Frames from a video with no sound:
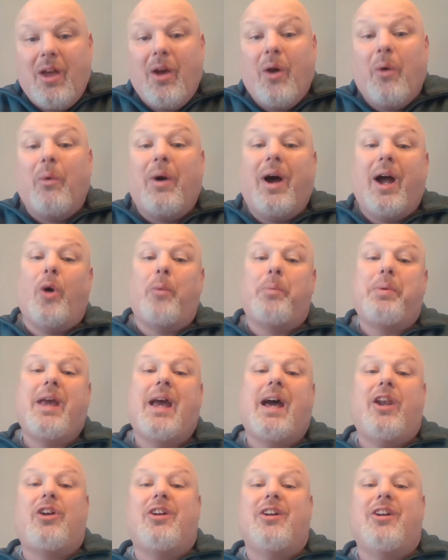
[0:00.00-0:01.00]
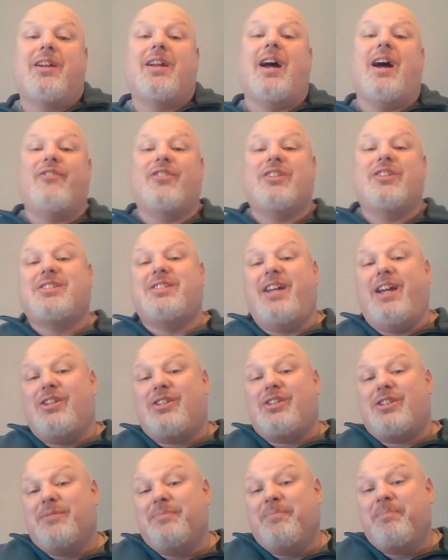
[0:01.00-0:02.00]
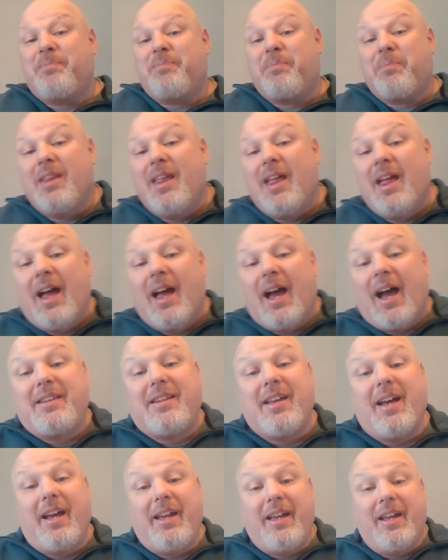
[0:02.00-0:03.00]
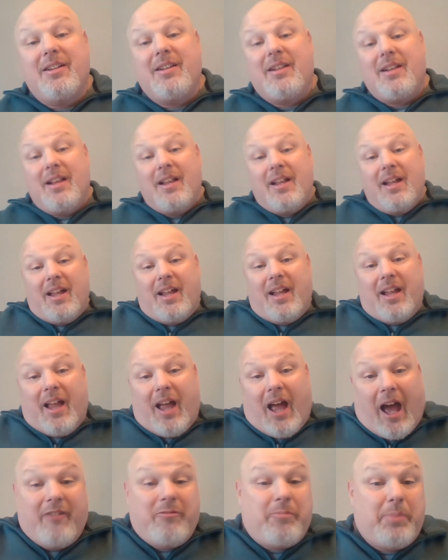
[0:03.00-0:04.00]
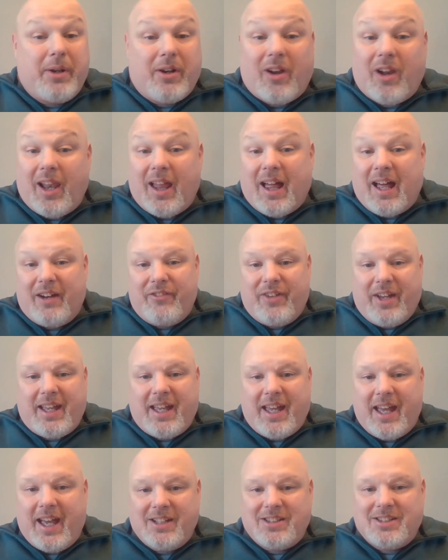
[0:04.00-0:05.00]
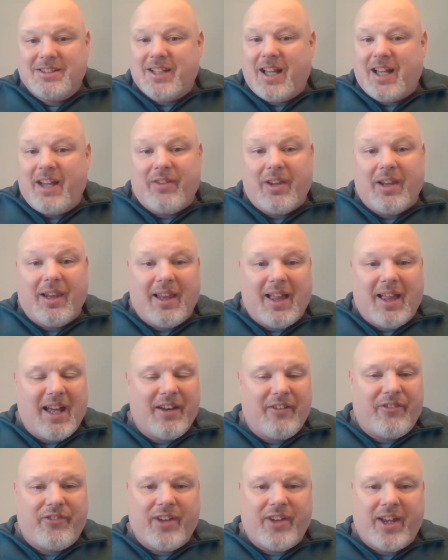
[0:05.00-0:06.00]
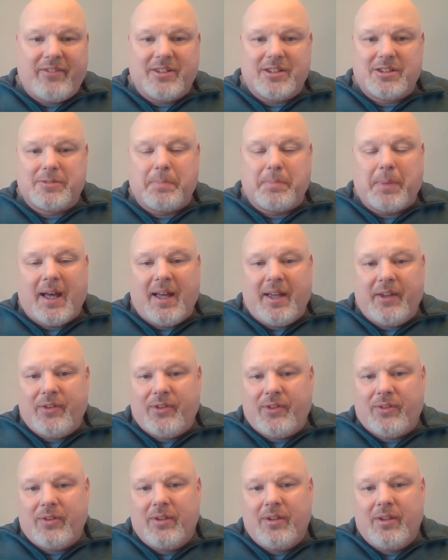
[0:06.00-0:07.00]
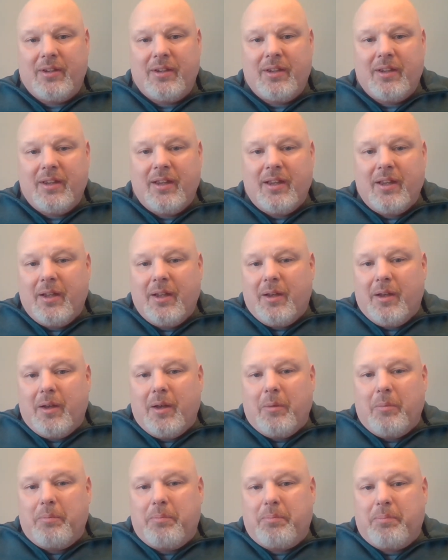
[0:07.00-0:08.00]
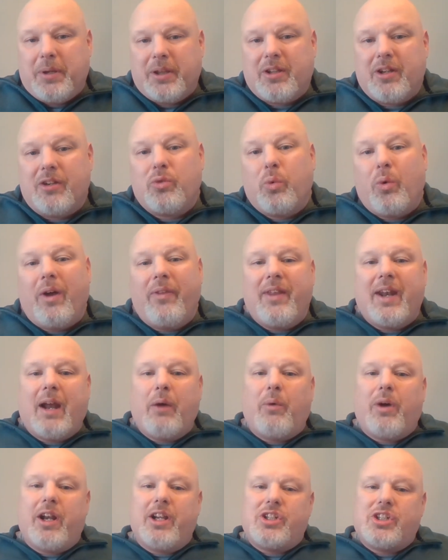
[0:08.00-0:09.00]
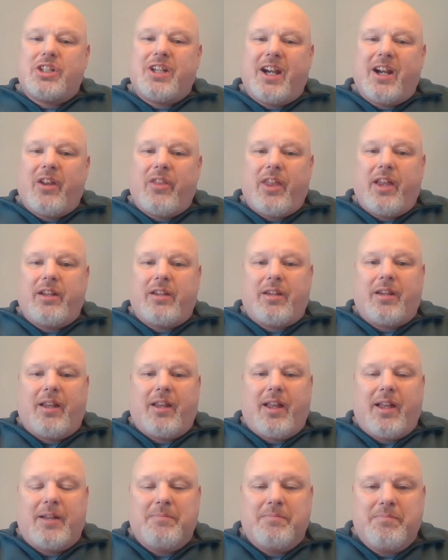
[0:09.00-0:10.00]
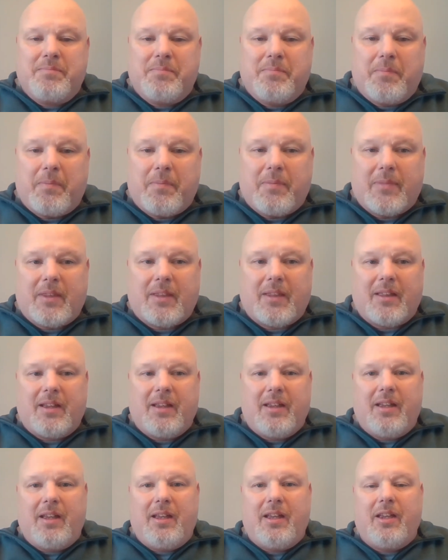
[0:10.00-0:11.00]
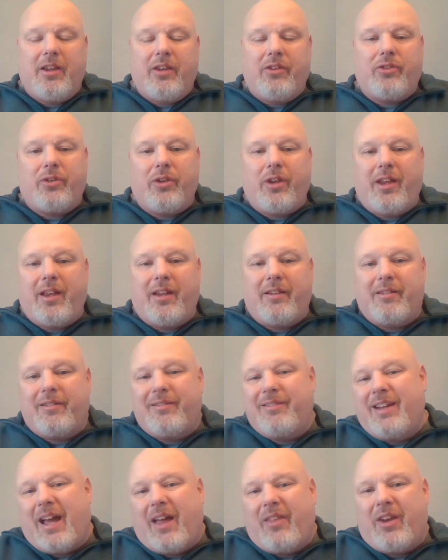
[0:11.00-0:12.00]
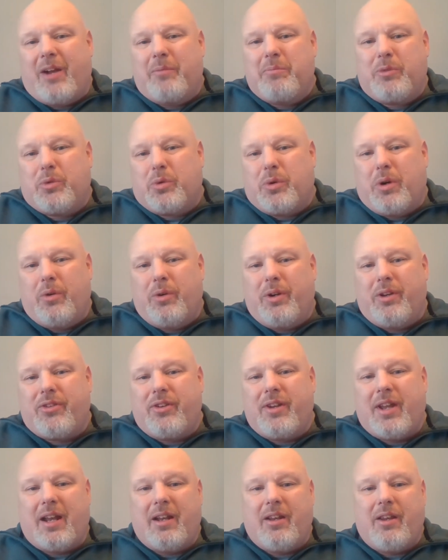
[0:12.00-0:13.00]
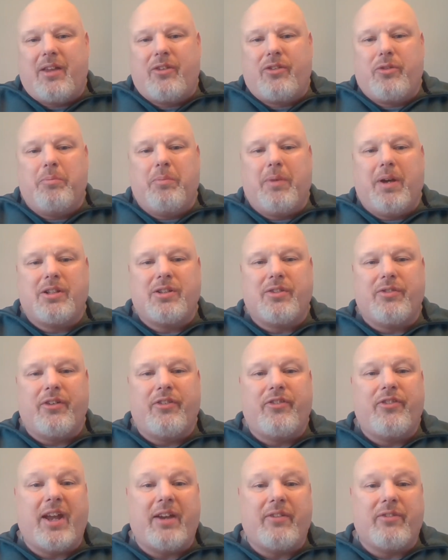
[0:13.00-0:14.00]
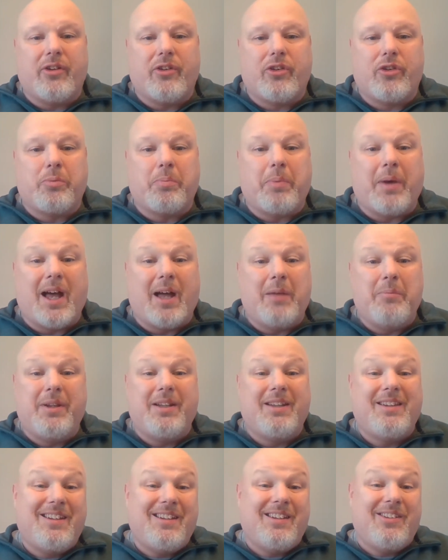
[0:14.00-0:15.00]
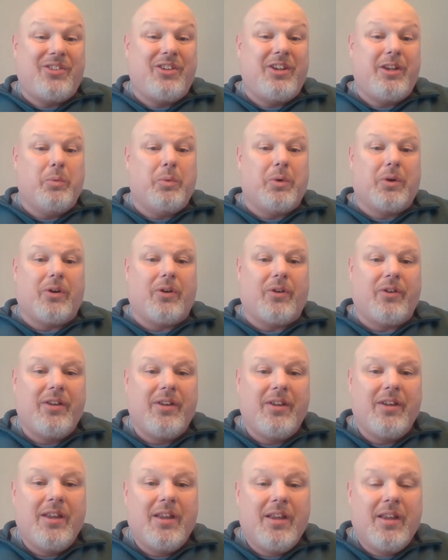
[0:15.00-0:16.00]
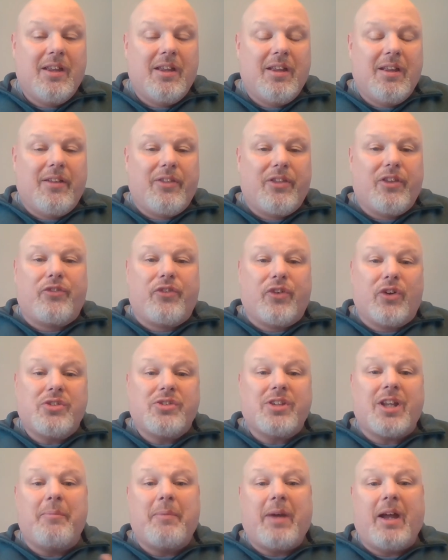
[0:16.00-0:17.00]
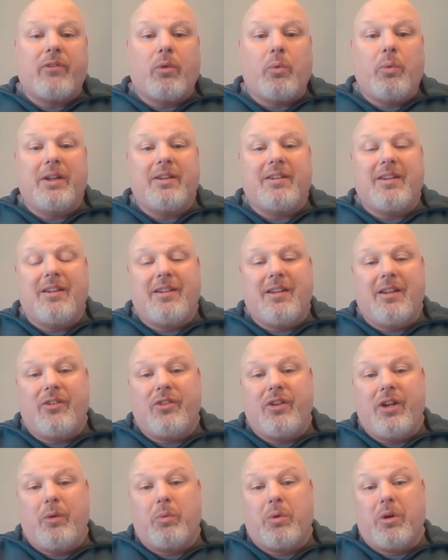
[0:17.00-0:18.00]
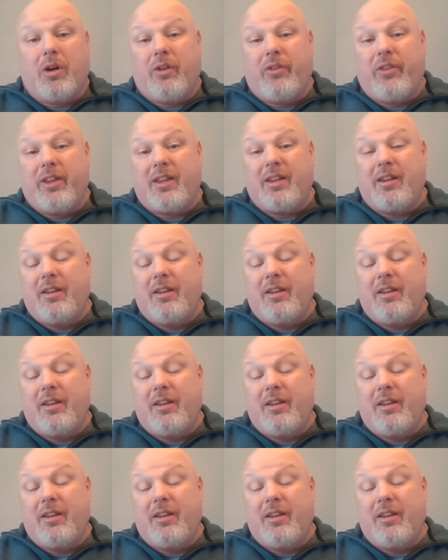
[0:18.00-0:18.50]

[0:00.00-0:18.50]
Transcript: Well, I hope you had a good conversation. I tell you, I've been on a lot of vacations. I have a lot favorite spots. But there's one that I want to share that is, now that I'm grown, it's not as much of a favorite spot, but Disney World. The first time I ever went to Disney World,